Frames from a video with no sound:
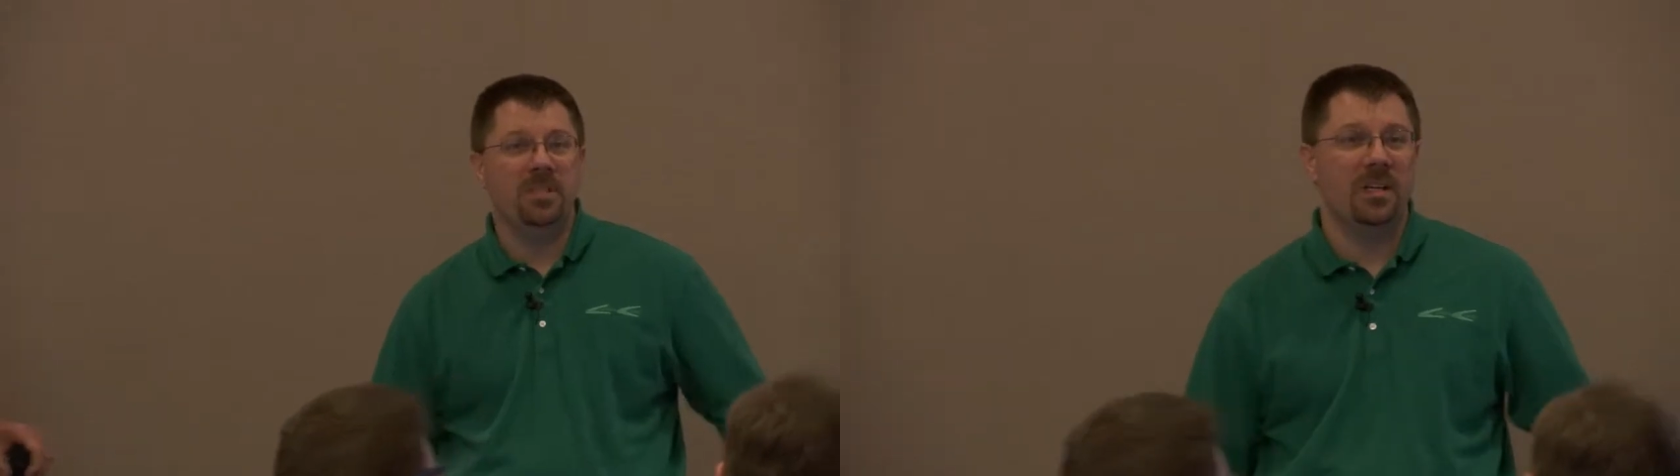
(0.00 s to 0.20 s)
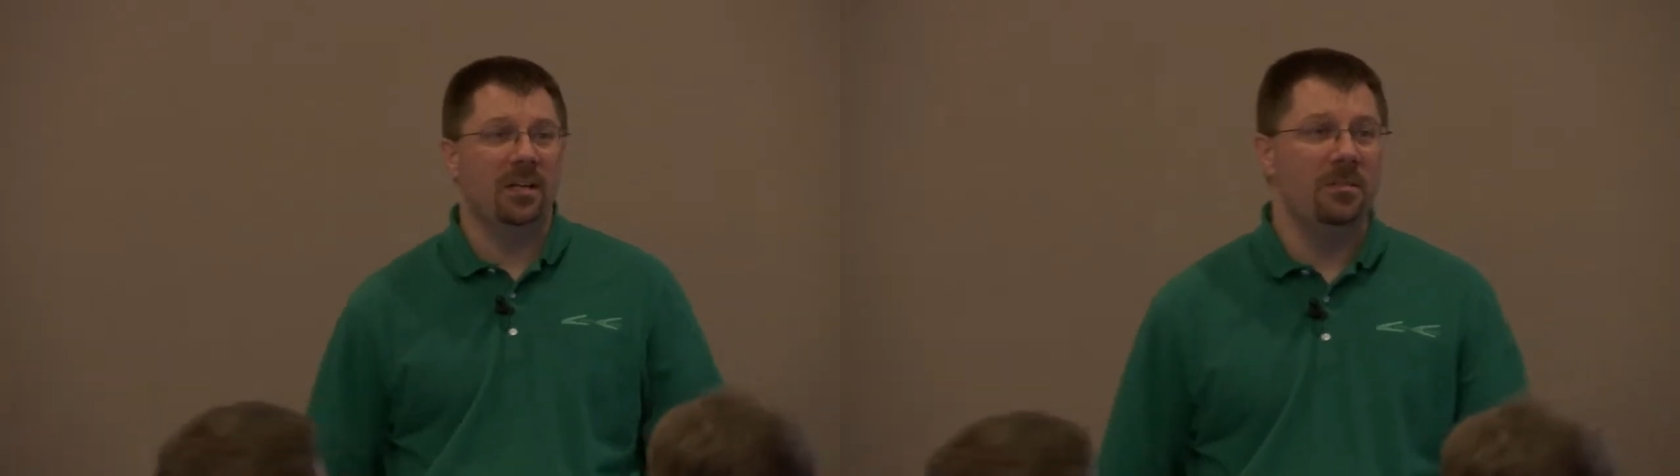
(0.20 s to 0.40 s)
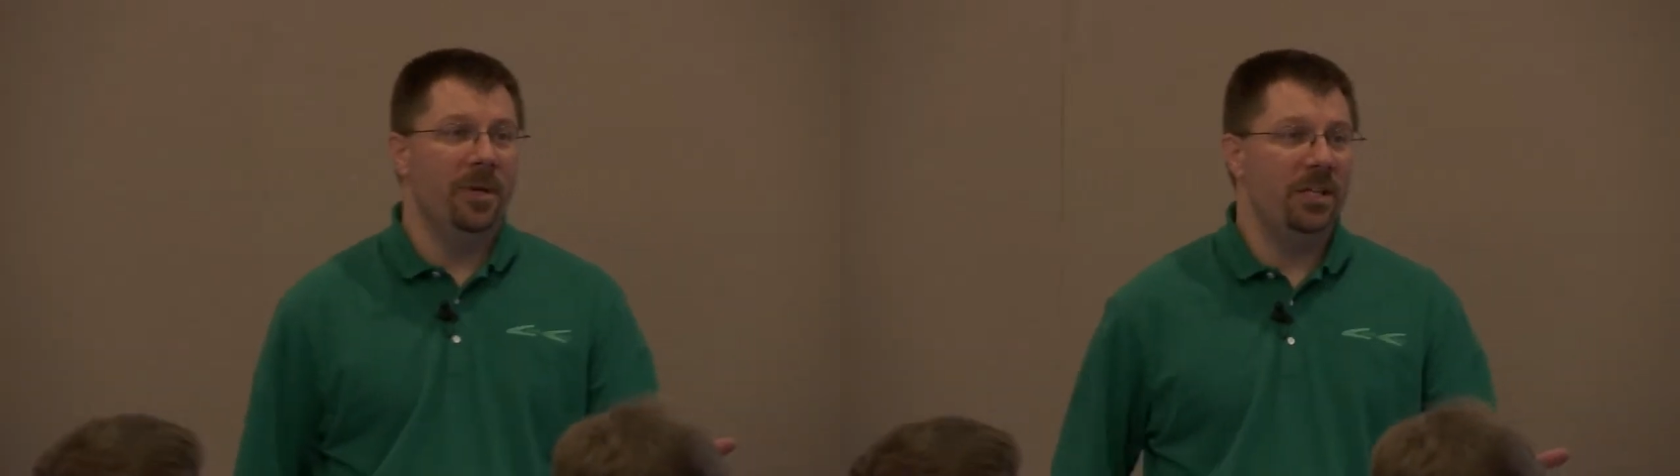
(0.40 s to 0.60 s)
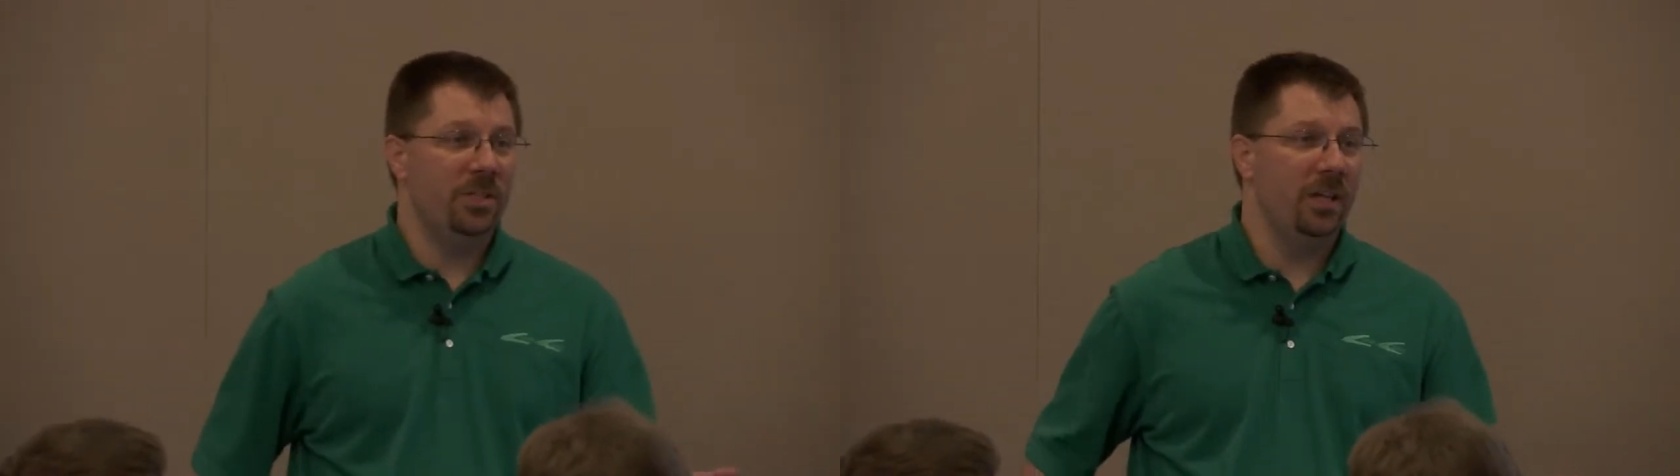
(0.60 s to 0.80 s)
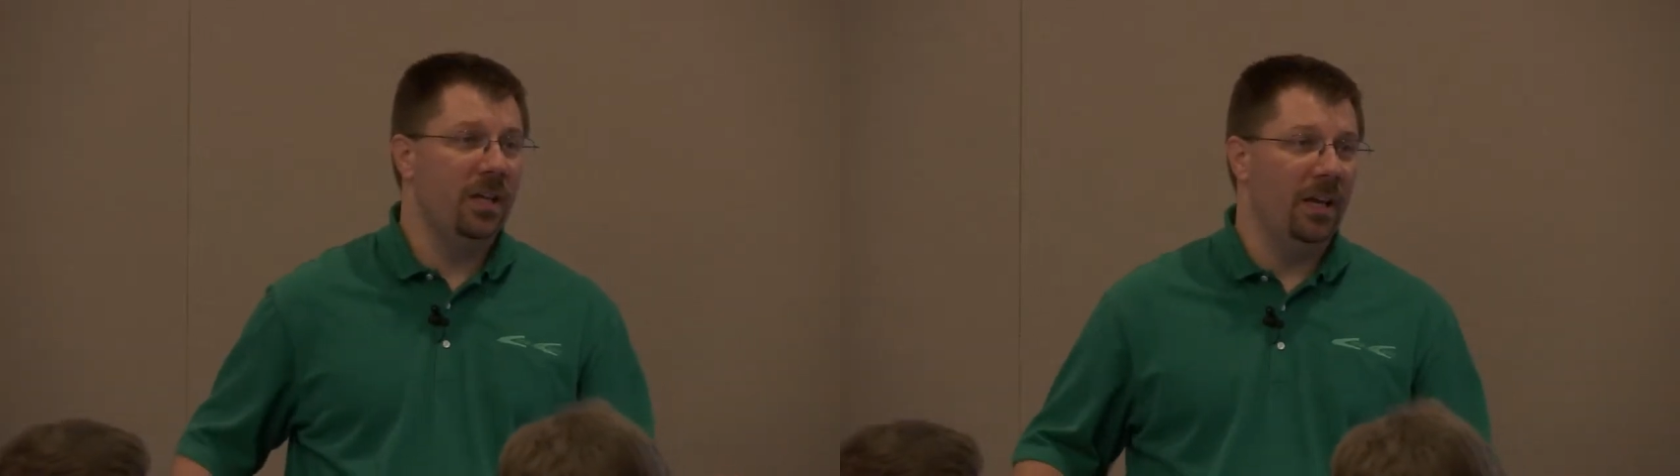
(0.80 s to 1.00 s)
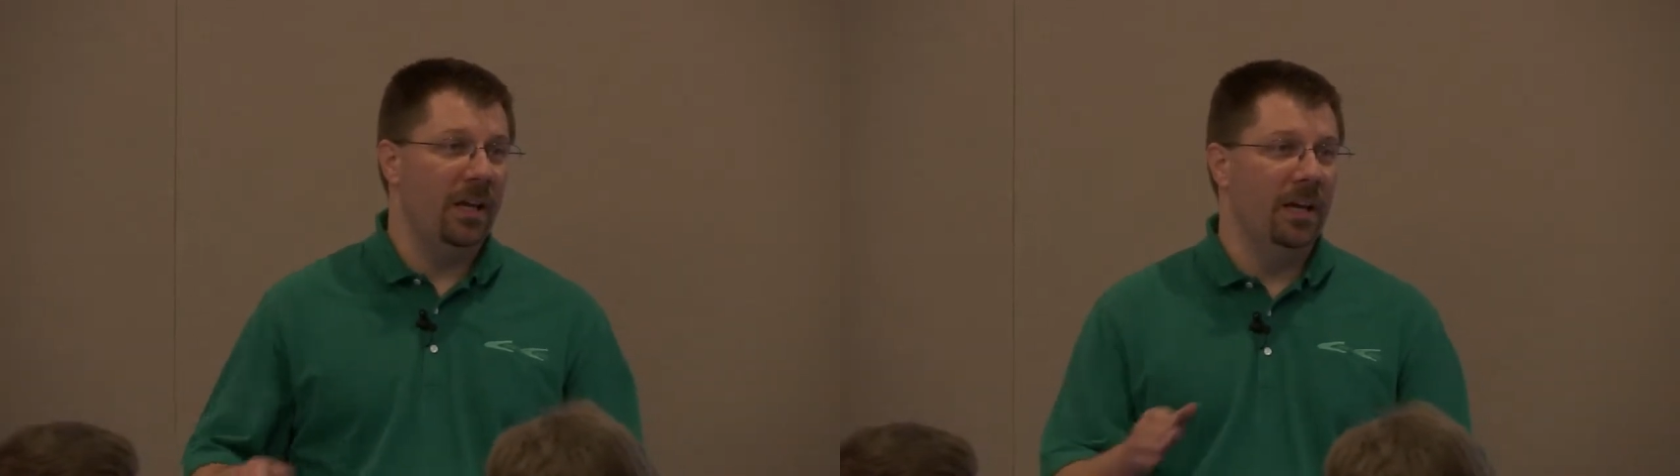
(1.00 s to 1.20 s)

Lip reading: is Scott Tomaszek,